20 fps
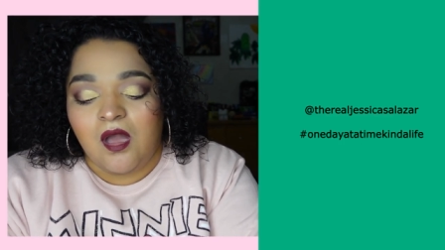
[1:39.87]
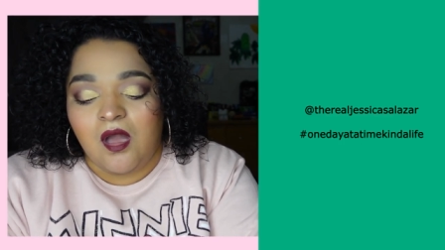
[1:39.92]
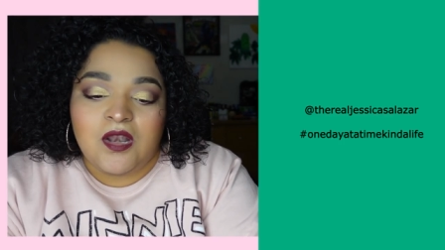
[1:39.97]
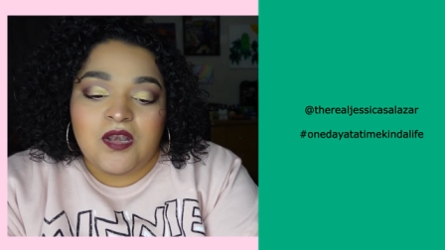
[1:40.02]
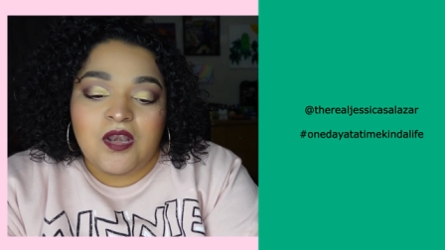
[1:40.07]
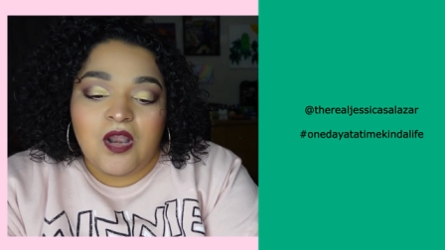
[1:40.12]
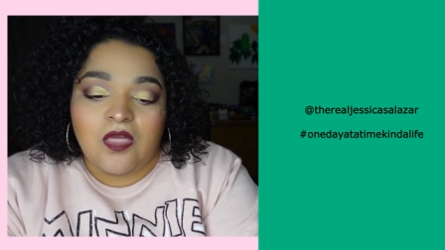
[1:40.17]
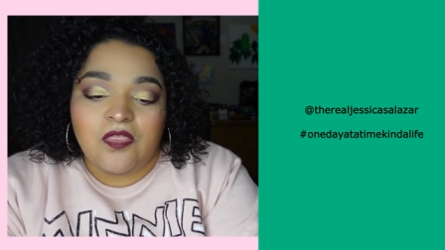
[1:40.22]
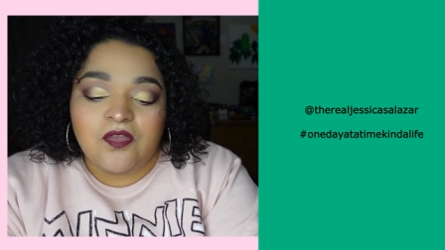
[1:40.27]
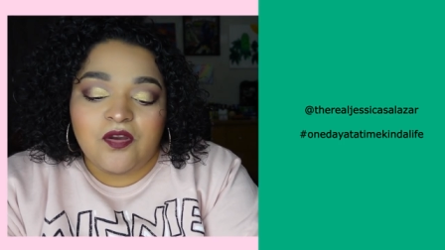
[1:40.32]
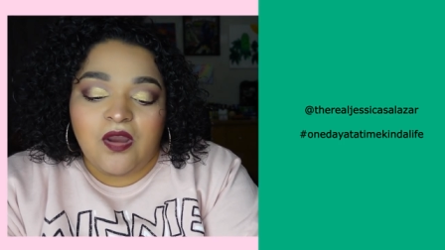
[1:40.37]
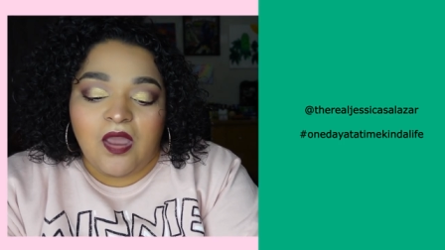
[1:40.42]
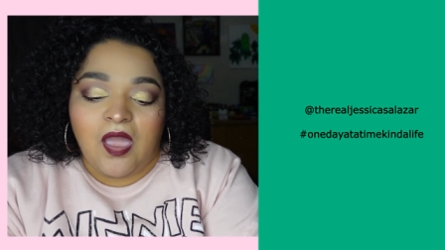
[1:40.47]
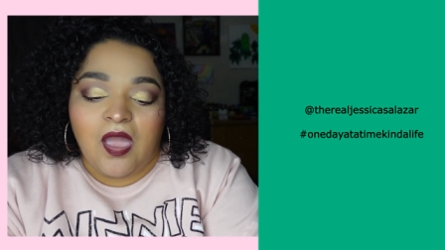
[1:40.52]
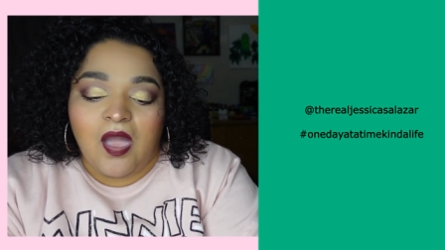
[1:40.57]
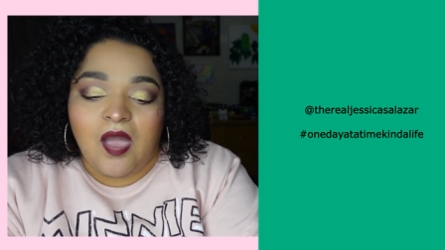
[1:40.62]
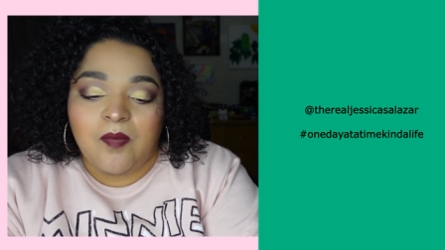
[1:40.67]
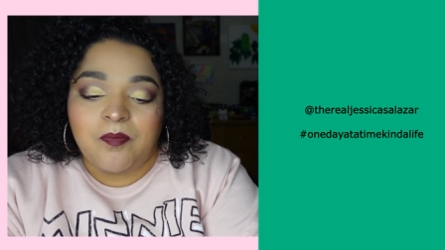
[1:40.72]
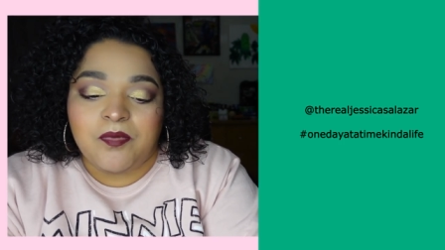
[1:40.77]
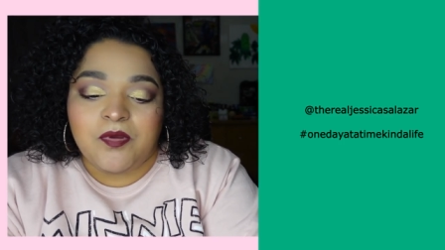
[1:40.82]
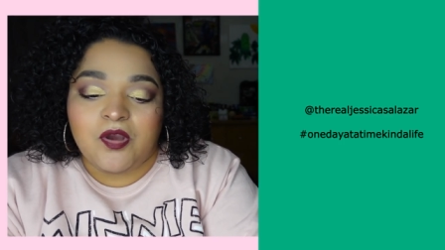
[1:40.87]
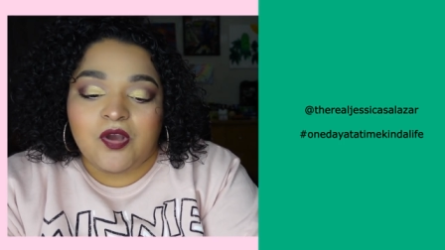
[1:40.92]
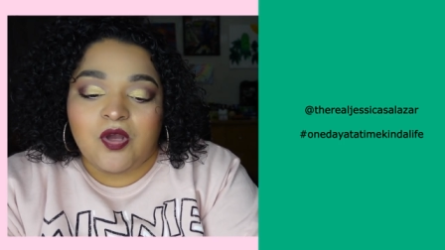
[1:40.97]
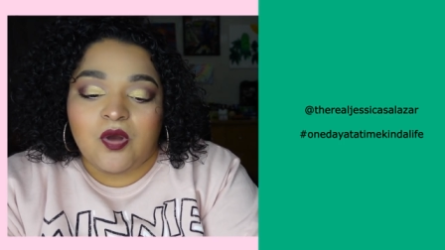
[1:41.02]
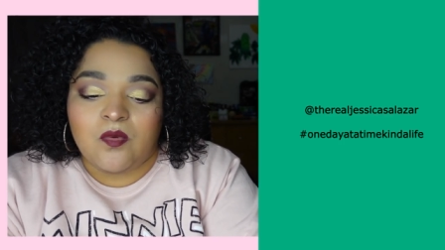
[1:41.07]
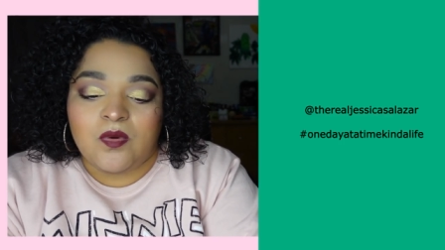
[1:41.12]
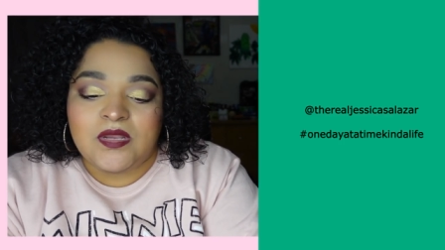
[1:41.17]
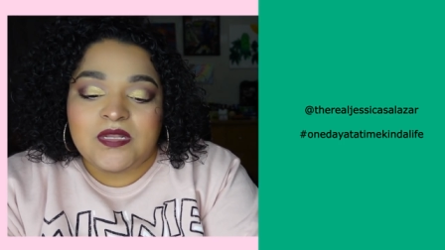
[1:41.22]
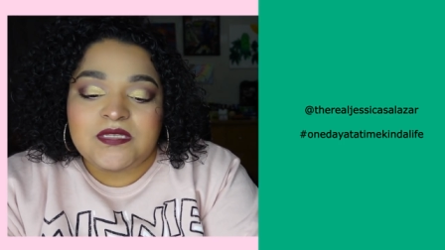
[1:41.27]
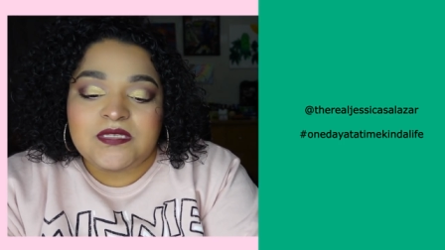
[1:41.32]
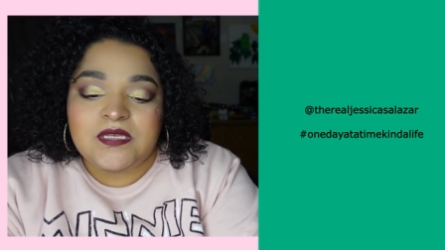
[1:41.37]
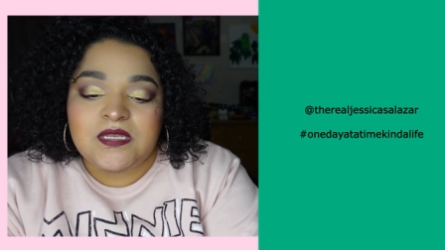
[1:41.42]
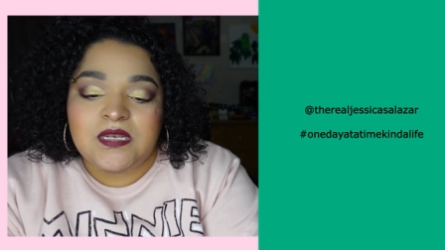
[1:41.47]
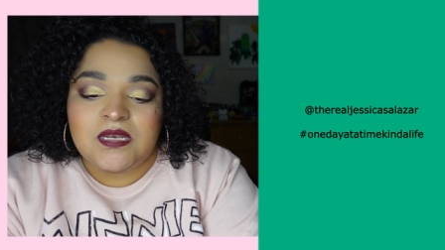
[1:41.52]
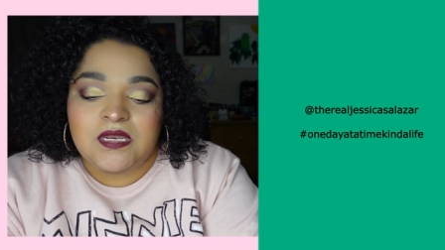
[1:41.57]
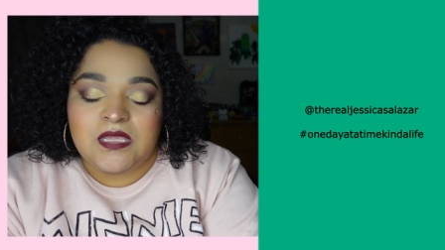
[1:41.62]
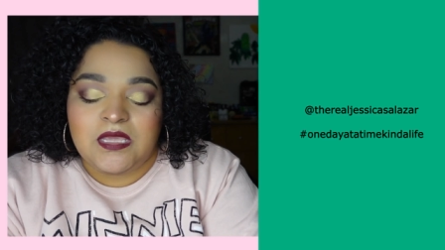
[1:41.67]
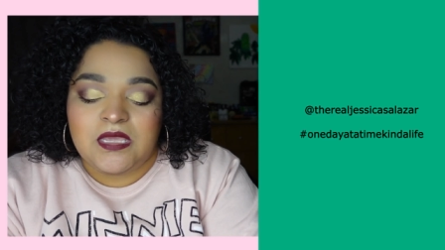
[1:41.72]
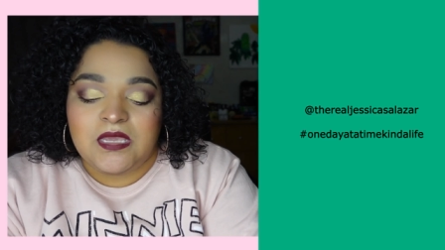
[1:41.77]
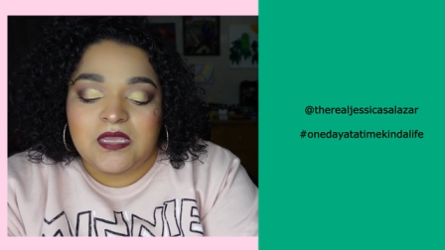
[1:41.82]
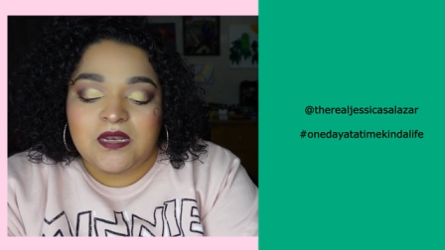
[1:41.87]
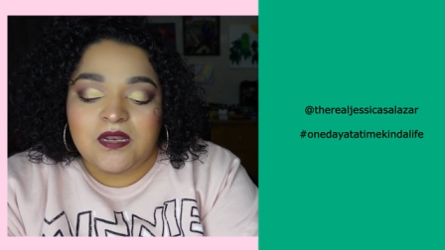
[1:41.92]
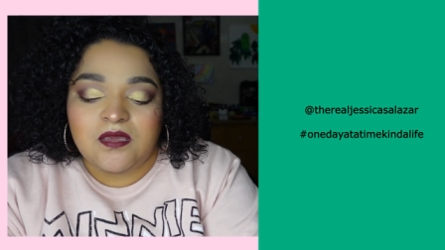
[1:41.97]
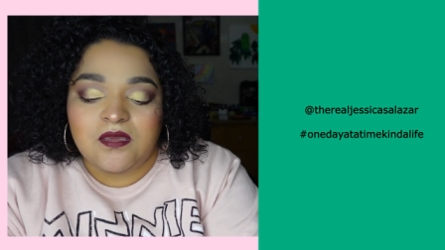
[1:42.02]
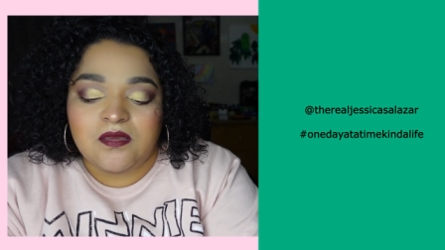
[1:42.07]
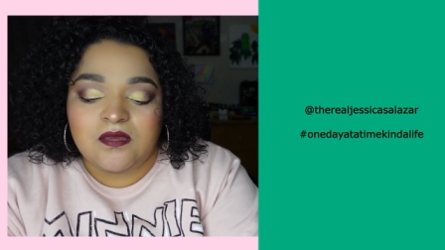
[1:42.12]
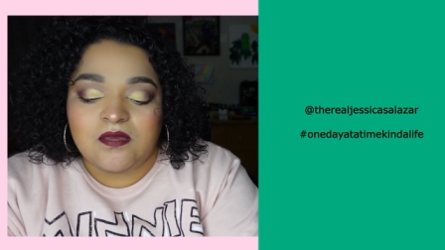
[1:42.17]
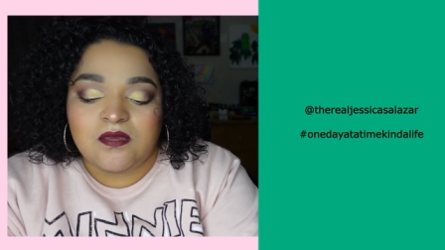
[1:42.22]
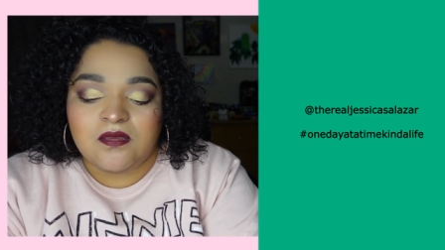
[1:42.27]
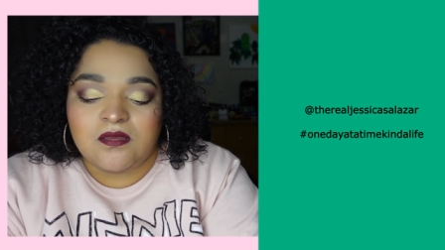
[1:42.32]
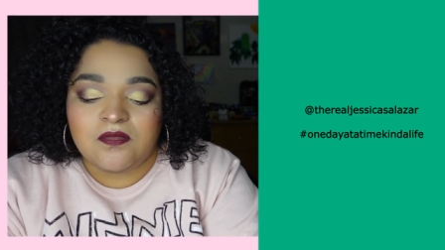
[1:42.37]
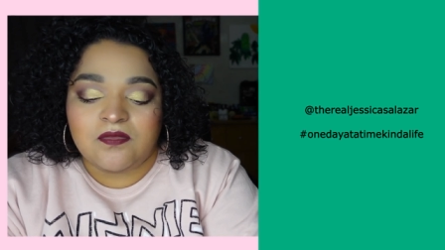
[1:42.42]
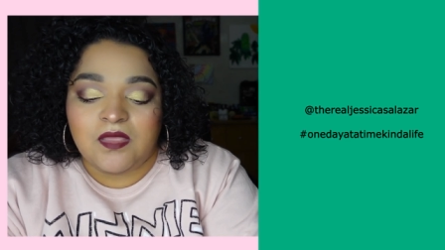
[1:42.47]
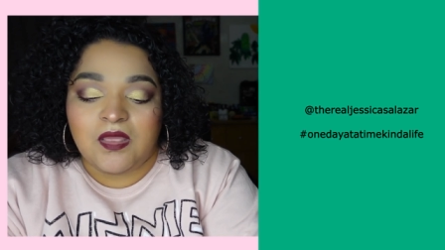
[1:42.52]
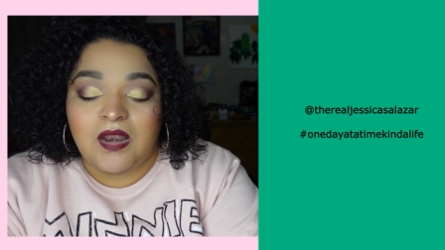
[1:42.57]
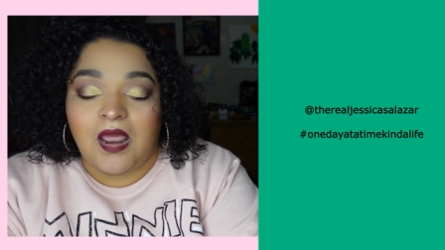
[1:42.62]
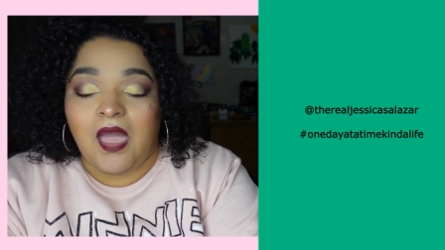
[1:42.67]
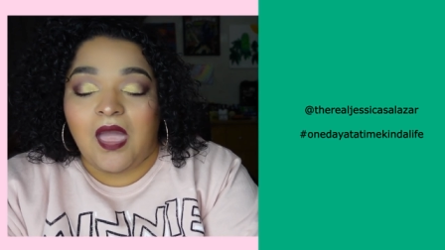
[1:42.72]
Another app you're going to need that